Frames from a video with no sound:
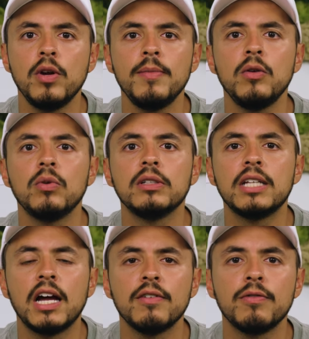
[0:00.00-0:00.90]
women will
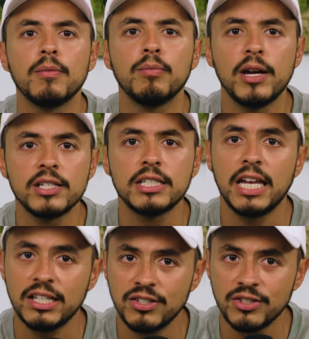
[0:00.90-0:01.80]
die from breast
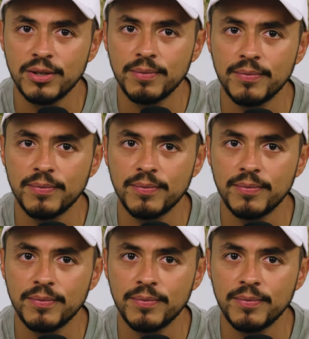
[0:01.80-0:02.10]
cancer.